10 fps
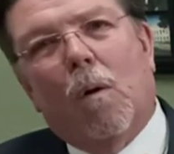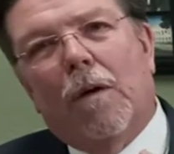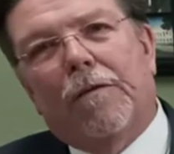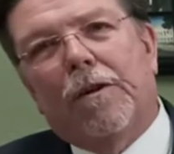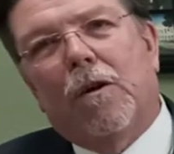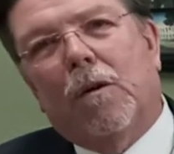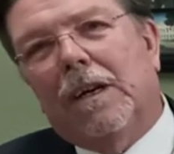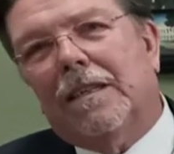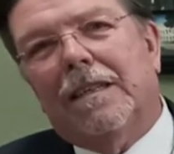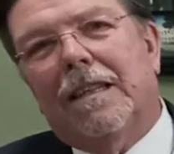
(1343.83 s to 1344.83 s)
or if you don't
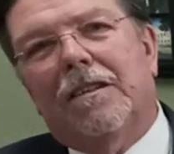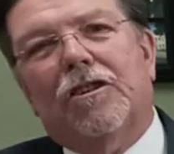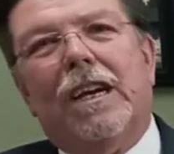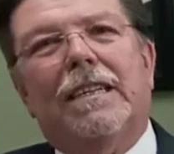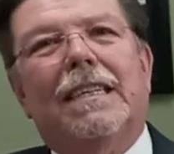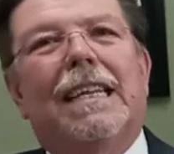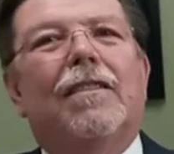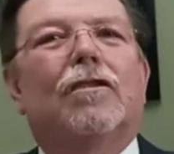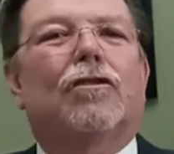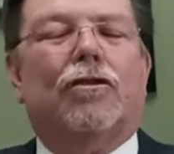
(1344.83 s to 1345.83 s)
listen to the
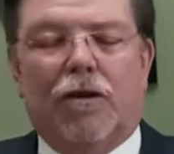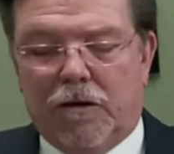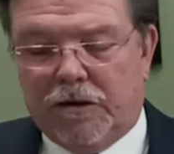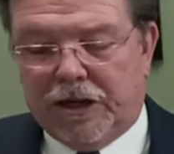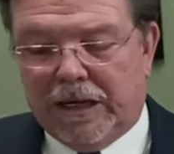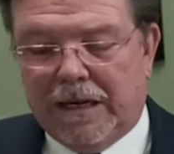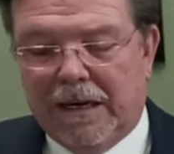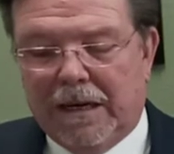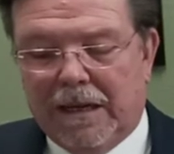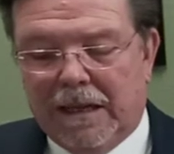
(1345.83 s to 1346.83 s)
chastening, the scourging
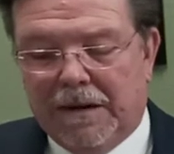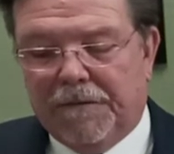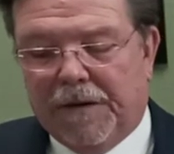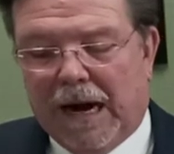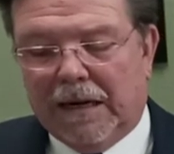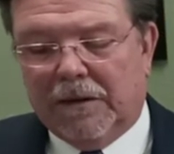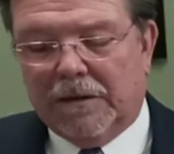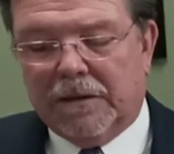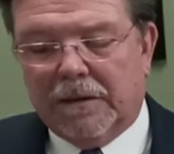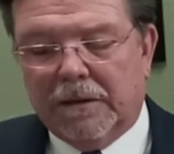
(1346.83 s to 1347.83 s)
that
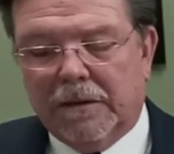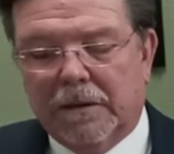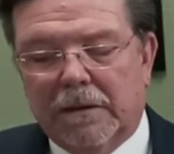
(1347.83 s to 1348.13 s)
follows.